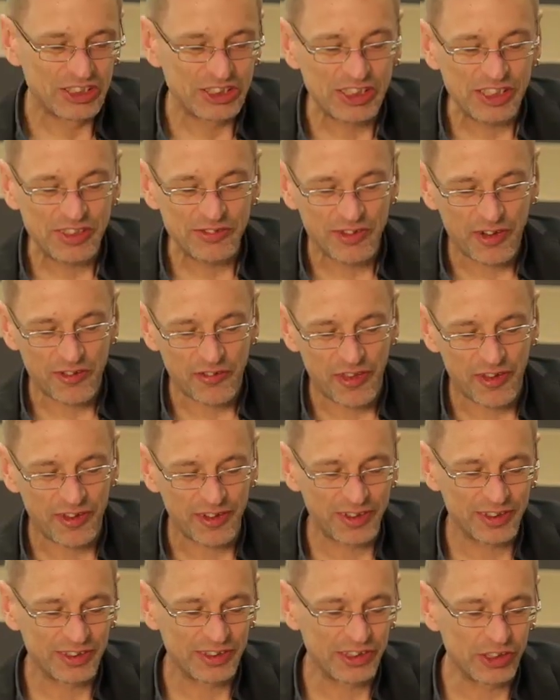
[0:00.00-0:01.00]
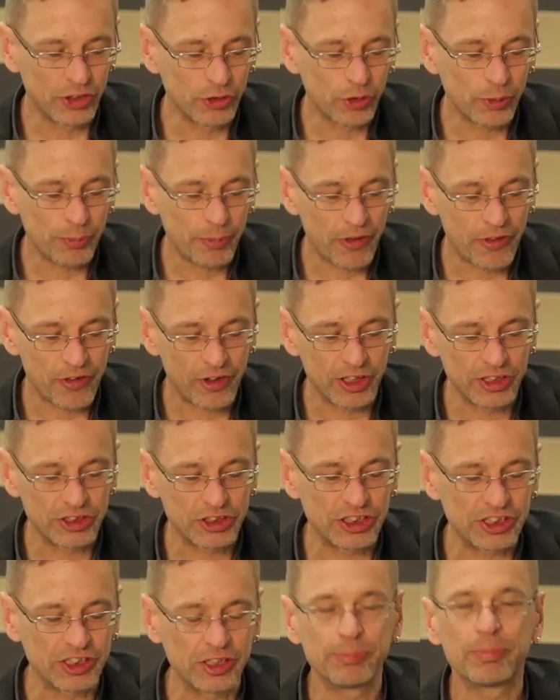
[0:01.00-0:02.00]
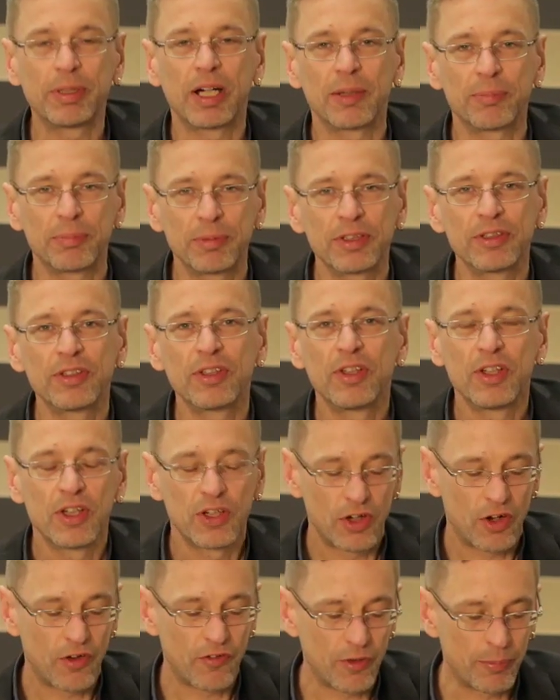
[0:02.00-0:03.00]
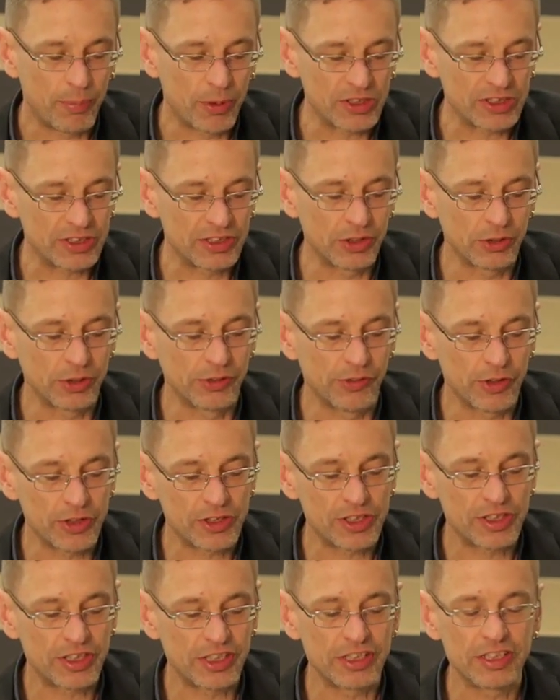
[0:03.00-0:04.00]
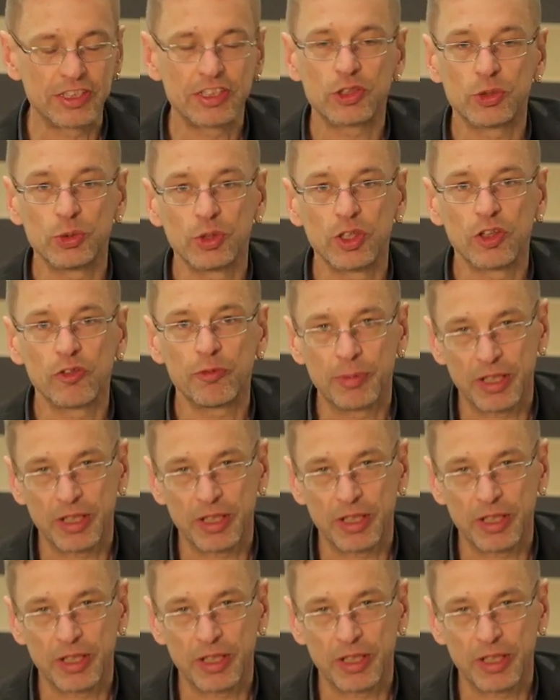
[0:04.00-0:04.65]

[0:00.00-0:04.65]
chief of the neuropathology department of the Boston University School of